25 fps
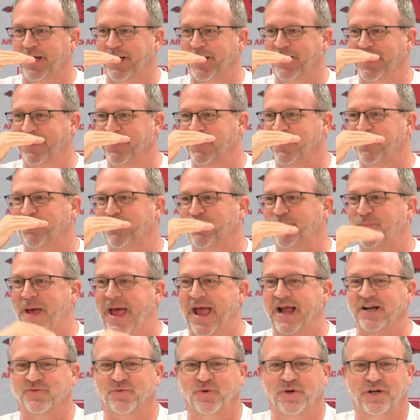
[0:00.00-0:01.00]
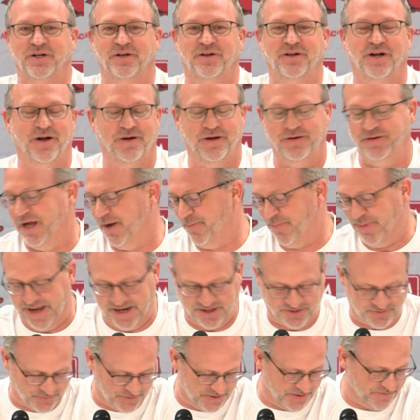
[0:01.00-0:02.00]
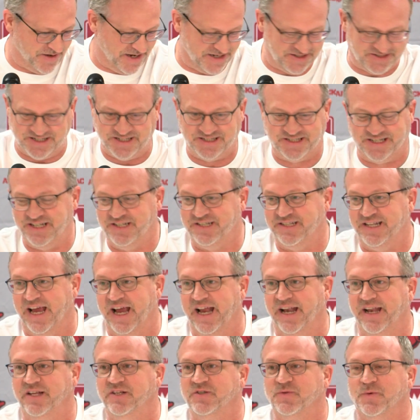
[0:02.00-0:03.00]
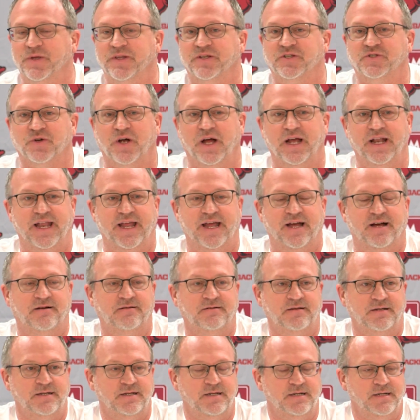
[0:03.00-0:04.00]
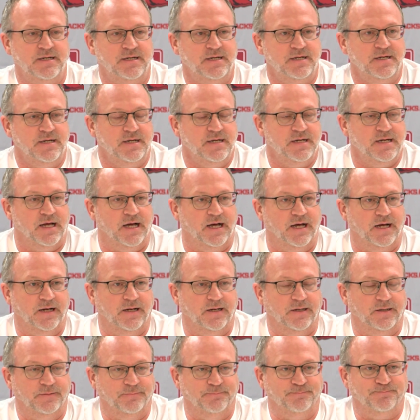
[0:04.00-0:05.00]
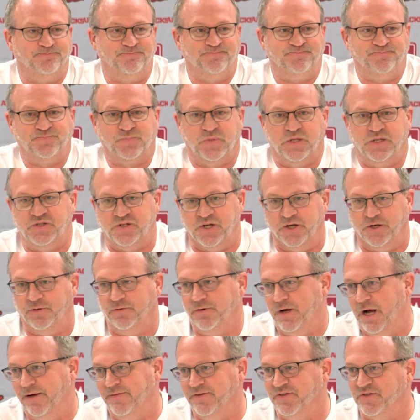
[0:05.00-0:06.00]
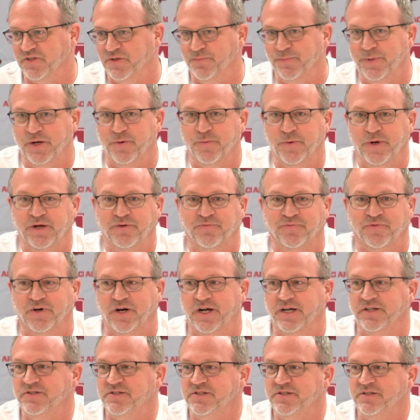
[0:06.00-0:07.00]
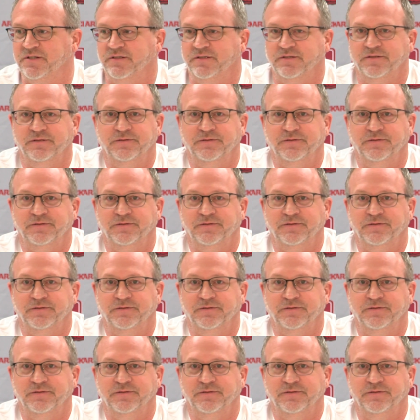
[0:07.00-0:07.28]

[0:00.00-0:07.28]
in the Pac-12, or not Pac-12, SEC standings with us right now. So obviously big week for us.